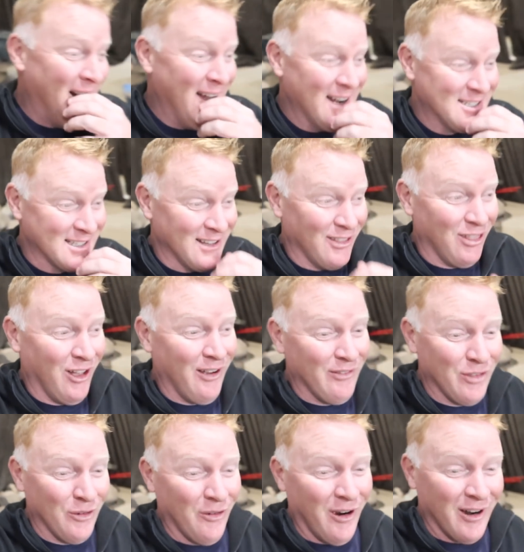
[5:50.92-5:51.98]
I actually
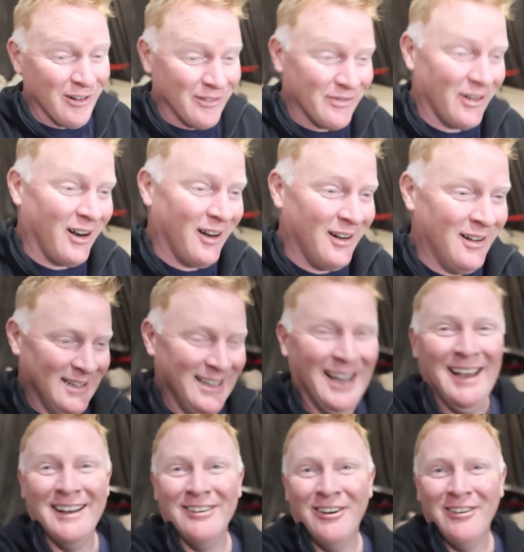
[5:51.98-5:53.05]
love the waterfall.
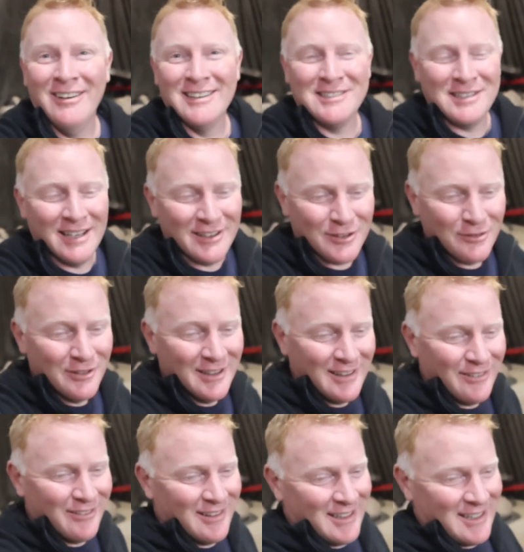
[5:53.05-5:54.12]
Yeah, no, it's it's
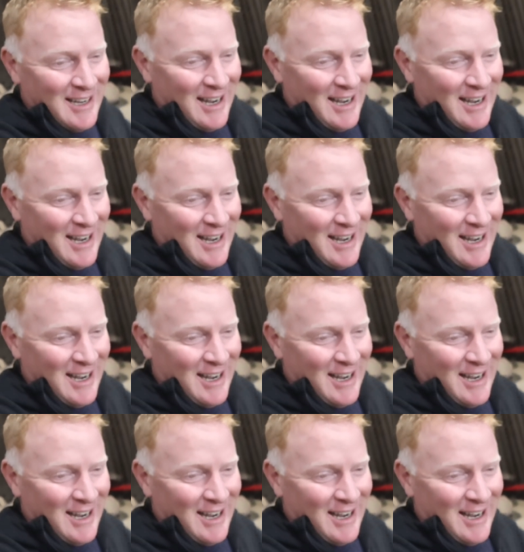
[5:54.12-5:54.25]
really, really